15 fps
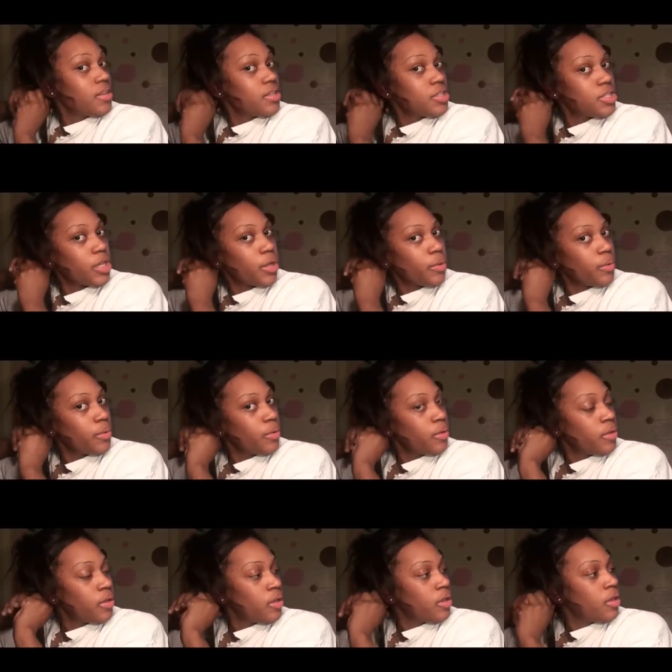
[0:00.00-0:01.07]
So
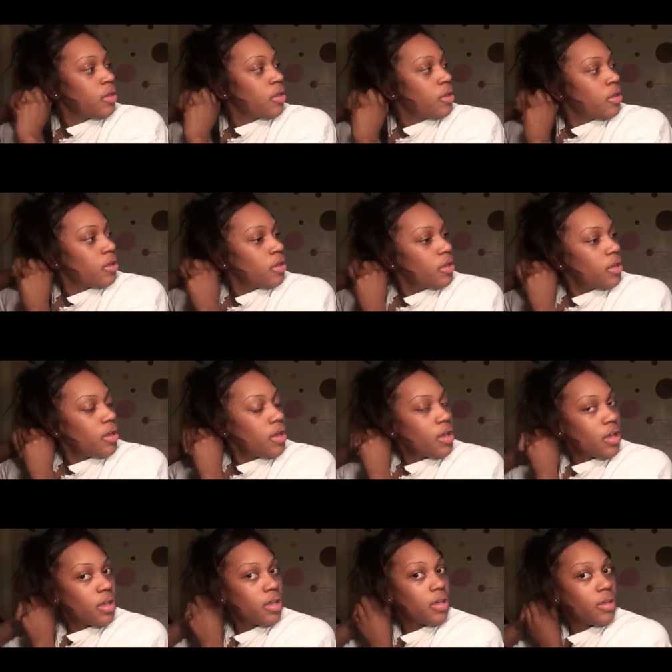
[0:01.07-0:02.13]

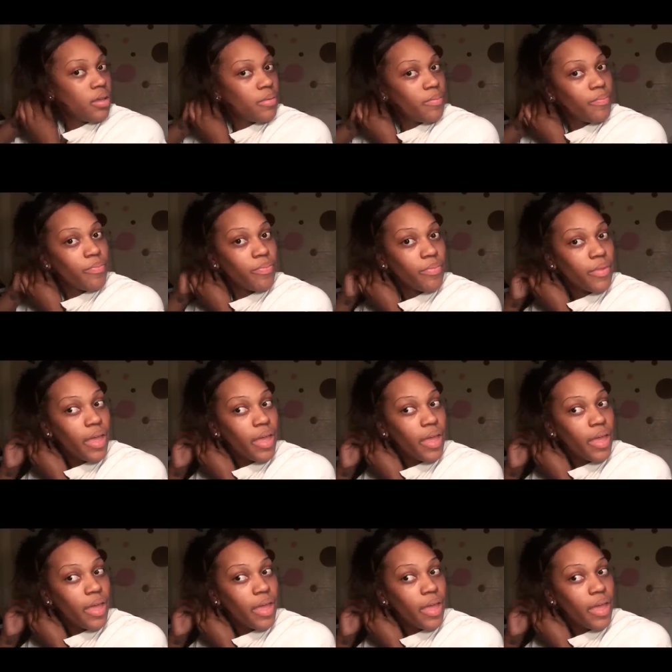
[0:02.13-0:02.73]
um,